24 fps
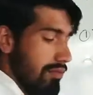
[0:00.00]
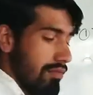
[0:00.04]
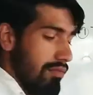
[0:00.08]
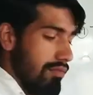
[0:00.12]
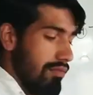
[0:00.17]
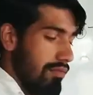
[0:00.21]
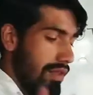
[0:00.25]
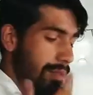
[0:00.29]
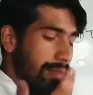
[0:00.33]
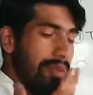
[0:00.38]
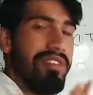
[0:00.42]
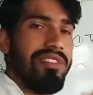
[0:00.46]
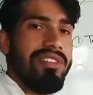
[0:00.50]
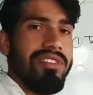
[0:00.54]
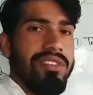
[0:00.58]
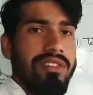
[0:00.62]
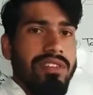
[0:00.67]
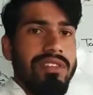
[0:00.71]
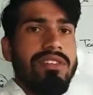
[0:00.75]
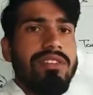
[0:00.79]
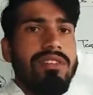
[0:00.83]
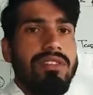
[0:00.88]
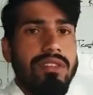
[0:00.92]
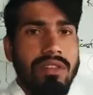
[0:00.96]
the person
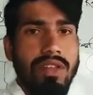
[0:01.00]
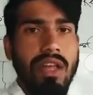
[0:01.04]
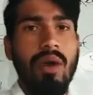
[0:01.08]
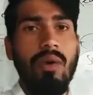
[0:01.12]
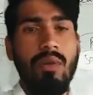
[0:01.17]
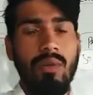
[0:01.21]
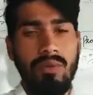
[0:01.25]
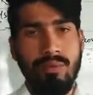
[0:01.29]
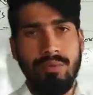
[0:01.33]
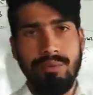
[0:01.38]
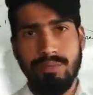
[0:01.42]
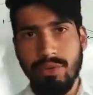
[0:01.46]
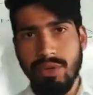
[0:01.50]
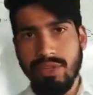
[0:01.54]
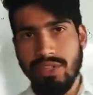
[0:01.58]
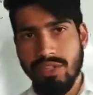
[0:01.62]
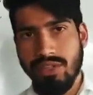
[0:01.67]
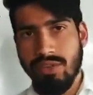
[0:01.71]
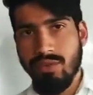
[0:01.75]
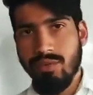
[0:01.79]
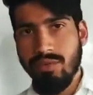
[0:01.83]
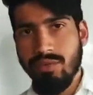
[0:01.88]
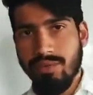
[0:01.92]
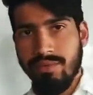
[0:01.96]
is now
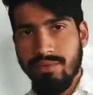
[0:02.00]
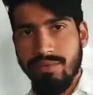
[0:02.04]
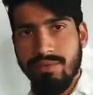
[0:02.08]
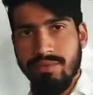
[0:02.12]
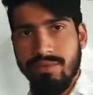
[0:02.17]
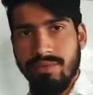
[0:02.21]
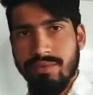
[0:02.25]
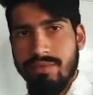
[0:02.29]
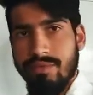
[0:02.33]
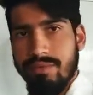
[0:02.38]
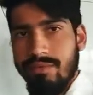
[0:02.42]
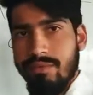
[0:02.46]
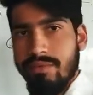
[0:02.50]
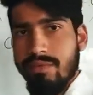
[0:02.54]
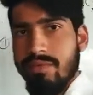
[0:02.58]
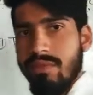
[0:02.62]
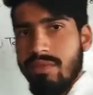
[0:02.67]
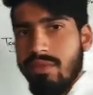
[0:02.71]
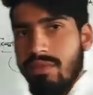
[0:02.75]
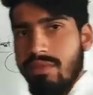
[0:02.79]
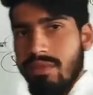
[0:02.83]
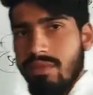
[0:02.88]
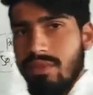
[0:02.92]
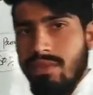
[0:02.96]
positive
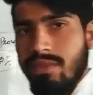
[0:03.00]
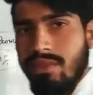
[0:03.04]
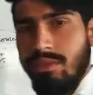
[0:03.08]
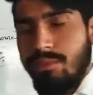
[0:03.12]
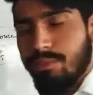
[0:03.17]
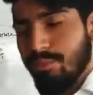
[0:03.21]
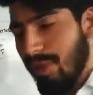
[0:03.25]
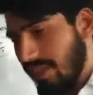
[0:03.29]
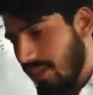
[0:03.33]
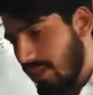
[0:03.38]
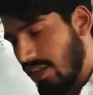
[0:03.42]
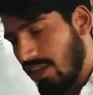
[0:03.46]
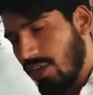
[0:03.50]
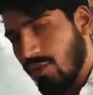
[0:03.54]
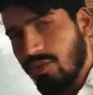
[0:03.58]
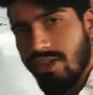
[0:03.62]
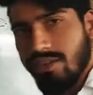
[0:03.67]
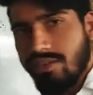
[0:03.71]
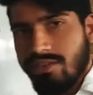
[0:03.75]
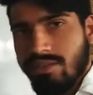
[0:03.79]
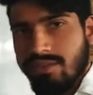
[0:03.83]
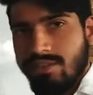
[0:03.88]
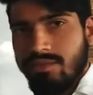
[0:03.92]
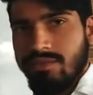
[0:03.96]
by the new
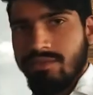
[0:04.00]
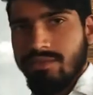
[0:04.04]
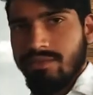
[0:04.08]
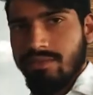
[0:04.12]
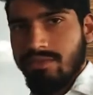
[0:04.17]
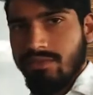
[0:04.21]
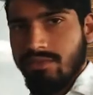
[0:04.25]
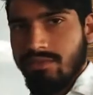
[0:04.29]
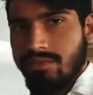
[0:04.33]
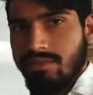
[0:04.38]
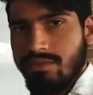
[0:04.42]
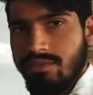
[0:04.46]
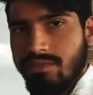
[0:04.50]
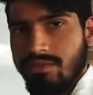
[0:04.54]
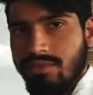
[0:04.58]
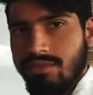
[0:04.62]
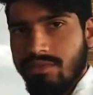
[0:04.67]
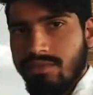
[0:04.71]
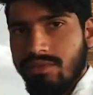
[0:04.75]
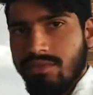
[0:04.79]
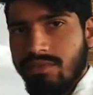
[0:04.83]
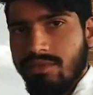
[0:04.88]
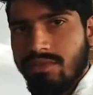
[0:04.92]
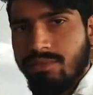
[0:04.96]
test.
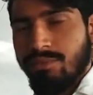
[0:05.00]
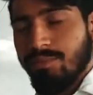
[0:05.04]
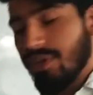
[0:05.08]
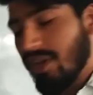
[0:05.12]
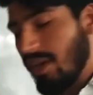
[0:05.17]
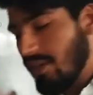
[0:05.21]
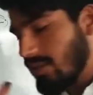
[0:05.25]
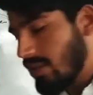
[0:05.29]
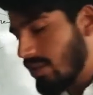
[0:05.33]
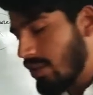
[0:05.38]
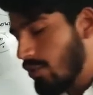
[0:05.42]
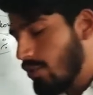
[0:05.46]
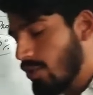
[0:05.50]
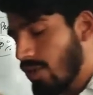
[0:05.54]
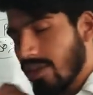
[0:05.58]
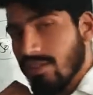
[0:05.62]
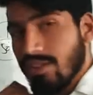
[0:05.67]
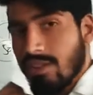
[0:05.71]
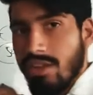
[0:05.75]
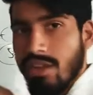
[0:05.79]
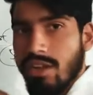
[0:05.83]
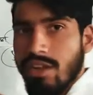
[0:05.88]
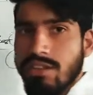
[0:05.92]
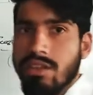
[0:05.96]
Because in new test
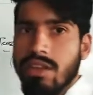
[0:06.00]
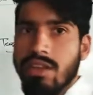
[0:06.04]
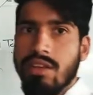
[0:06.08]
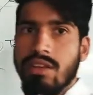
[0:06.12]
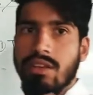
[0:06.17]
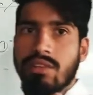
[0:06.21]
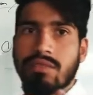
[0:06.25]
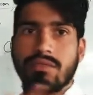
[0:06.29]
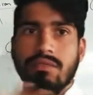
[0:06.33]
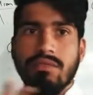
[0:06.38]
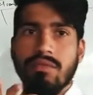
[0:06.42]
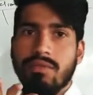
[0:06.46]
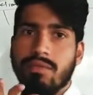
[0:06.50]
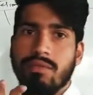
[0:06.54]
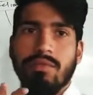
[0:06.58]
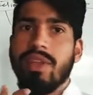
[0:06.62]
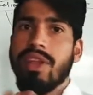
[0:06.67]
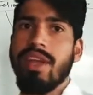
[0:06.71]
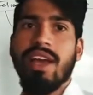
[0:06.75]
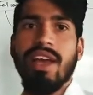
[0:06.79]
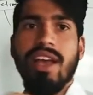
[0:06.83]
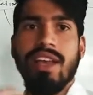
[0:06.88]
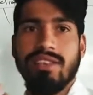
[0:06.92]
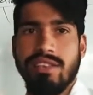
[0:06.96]
there is a very
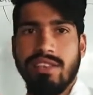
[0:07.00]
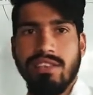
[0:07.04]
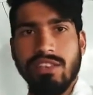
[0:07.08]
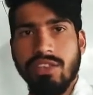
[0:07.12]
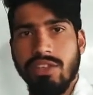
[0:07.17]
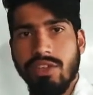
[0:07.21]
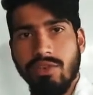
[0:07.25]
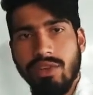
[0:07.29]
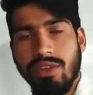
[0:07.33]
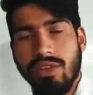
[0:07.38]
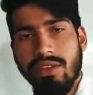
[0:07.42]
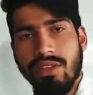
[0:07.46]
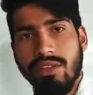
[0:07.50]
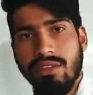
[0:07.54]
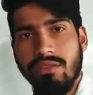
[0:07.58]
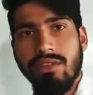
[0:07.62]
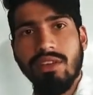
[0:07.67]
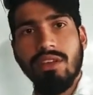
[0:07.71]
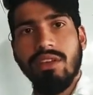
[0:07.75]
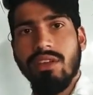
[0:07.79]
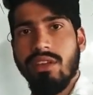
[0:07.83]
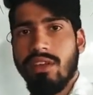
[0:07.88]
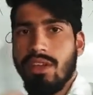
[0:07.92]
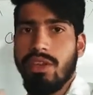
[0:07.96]
high sensitivity in
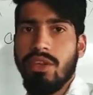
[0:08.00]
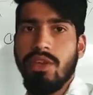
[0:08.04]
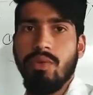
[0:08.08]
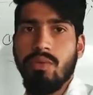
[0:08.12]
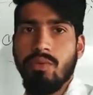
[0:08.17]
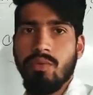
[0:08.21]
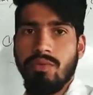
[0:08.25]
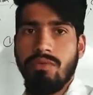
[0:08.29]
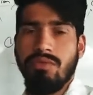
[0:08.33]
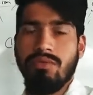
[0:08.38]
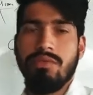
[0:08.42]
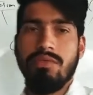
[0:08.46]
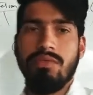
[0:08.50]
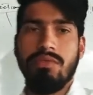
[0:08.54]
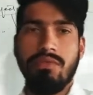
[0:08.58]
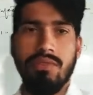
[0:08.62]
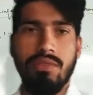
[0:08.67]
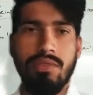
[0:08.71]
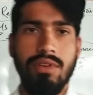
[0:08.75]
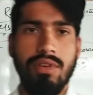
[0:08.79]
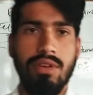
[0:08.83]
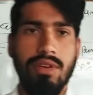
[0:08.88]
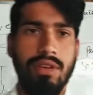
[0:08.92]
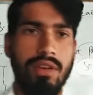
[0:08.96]
new
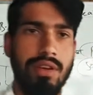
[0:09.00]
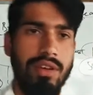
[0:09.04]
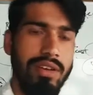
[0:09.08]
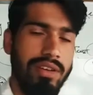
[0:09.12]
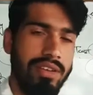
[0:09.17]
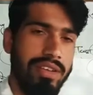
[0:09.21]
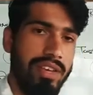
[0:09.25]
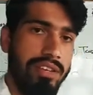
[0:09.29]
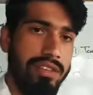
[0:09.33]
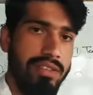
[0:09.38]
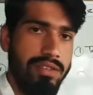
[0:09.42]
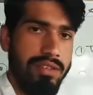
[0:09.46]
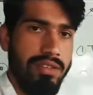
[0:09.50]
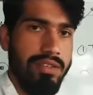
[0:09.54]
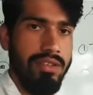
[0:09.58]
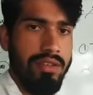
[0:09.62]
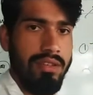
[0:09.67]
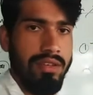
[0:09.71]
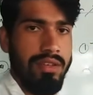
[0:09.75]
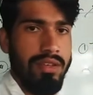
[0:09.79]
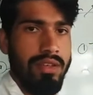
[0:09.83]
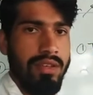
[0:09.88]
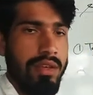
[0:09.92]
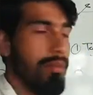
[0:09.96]
kits,
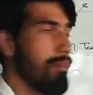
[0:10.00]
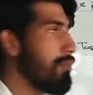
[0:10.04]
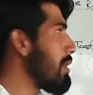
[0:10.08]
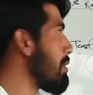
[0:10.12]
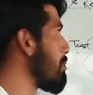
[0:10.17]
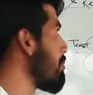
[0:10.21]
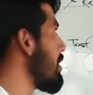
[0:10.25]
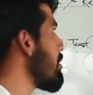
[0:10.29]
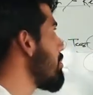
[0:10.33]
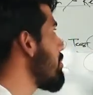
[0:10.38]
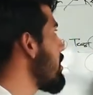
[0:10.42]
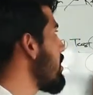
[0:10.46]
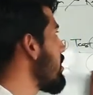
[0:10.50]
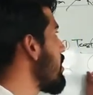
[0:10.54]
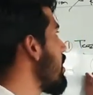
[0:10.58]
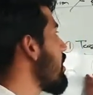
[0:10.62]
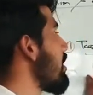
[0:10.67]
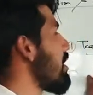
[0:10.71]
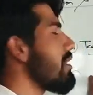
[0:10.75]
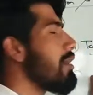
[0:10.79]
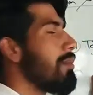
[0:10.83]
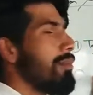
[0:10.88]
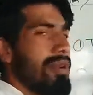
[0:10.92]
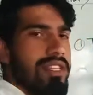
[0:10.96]
but maybe there
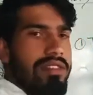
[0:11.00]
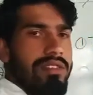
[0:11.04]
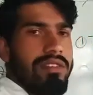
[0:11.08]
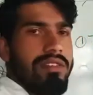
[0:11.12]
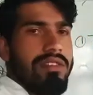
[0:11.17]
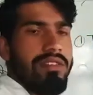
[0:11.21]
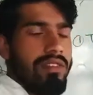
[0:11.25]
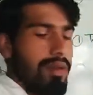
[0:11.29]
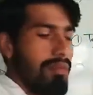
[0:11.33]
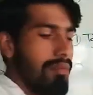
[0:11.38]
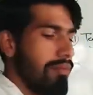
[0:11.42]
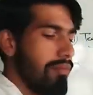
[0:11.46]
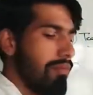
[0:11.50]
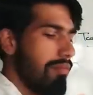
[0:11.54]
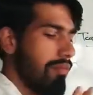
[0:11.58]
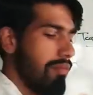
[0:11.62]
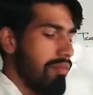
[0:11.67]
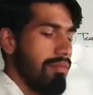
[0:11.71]
are the present some